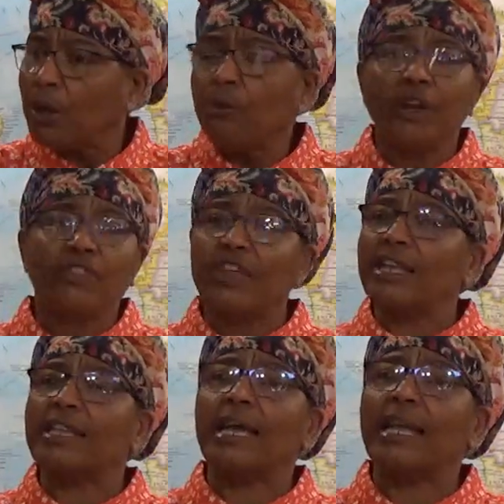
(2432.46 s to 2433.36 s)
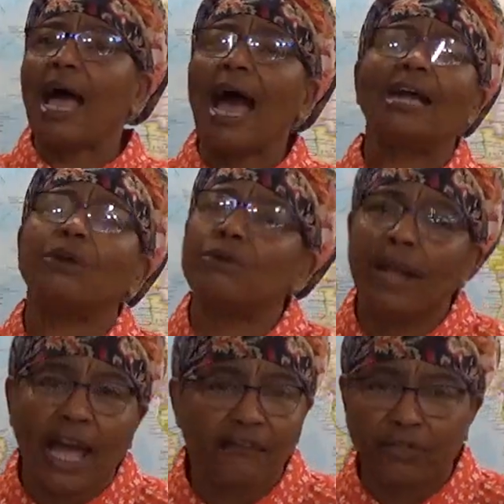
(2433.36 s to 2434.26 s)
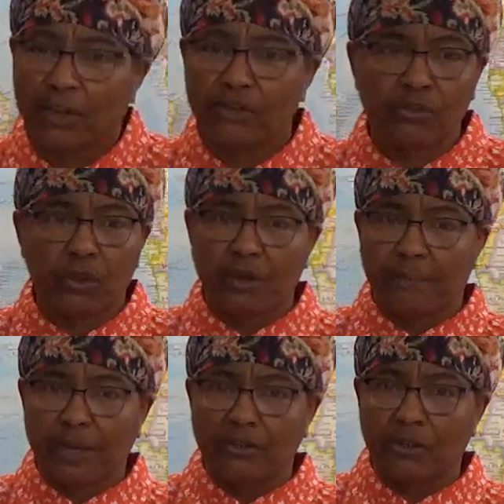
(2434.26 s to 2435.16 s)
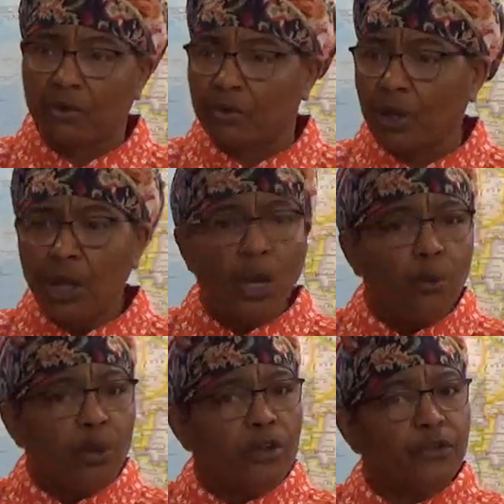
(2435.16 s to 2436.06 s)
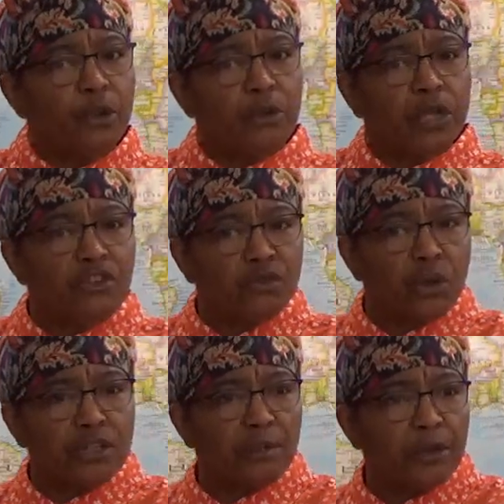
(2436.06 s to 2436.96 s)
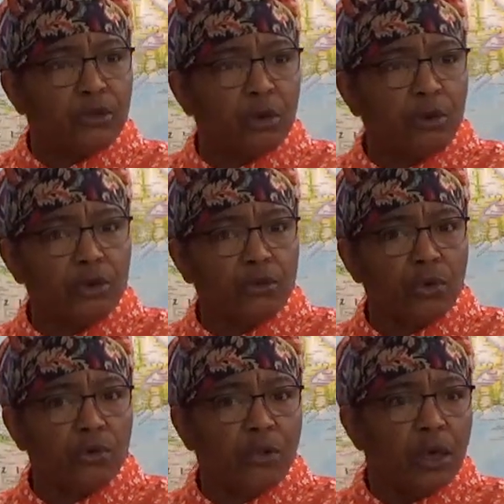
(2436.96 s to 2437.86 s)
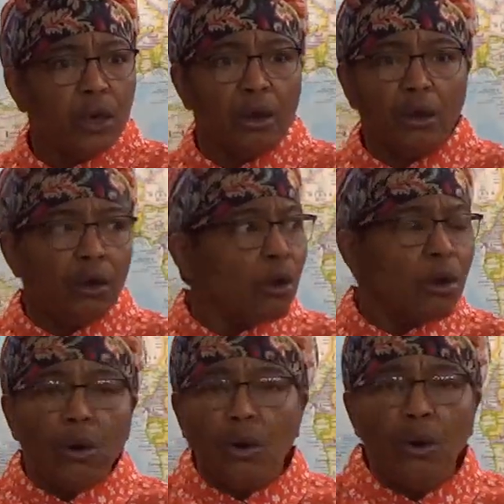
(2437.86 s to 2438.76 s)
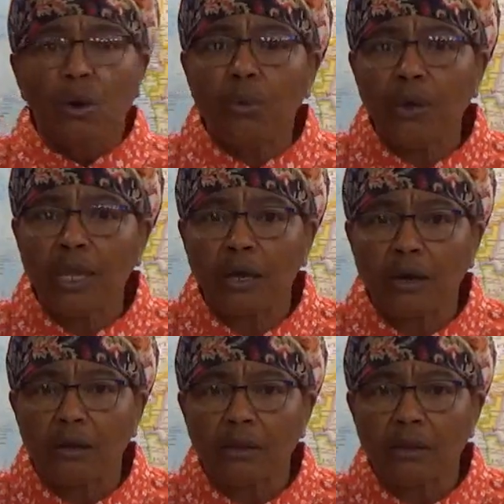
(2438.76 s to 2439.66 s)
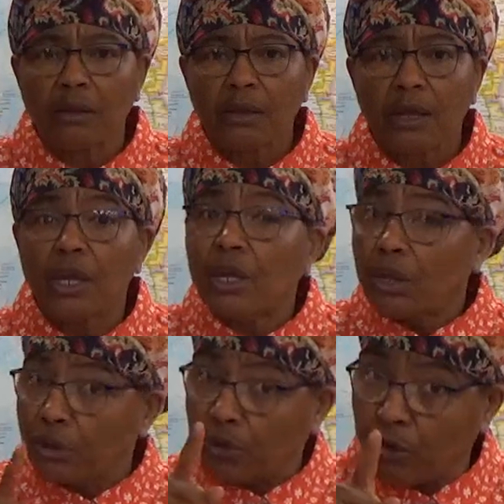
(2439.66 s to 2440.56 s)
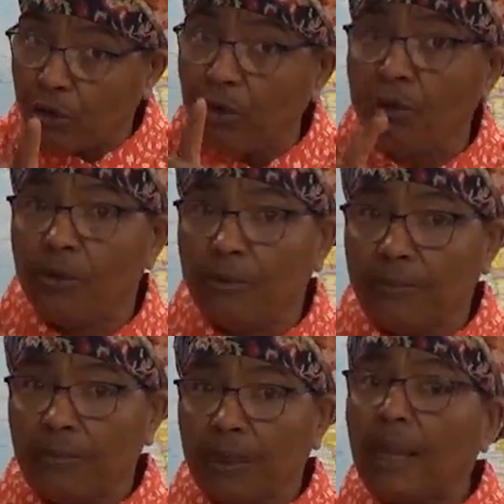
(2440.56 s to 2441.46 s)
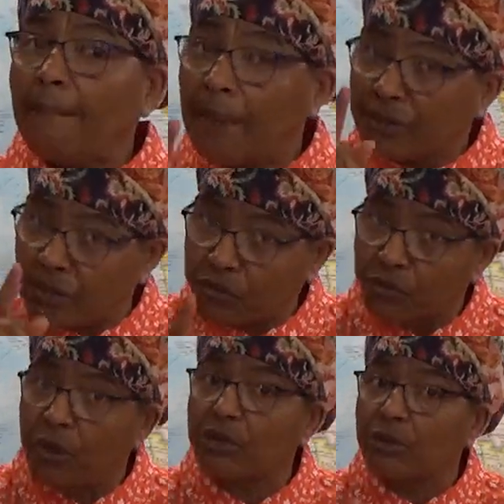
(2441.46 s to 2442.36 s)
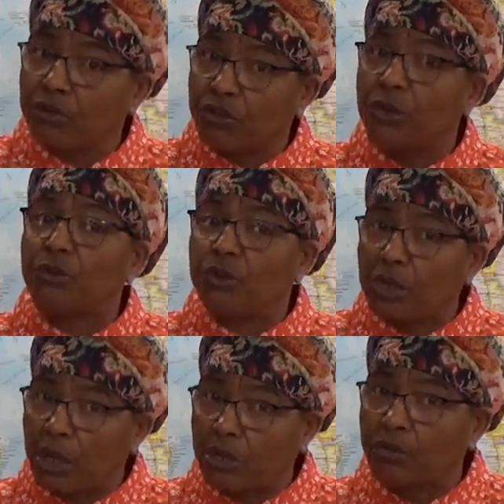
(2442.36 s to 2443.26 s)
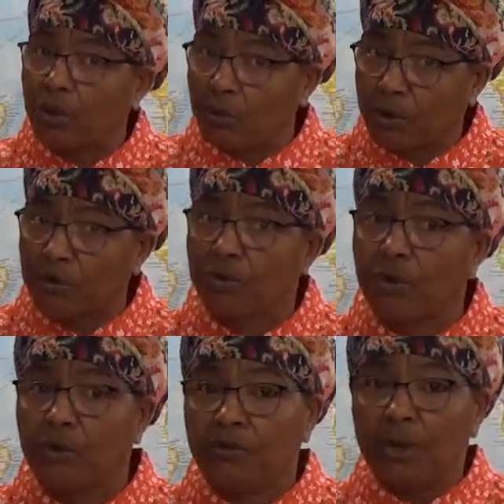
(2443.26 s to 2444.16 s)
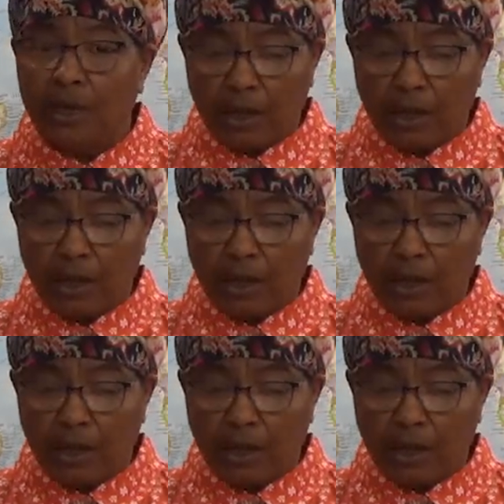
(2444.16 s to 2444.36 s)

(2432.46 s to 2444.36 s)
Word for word: We think that I don't have to instruct my children. Well, if you don't instruct them in Torah truth, who will? You must instruct your children in Torah truth.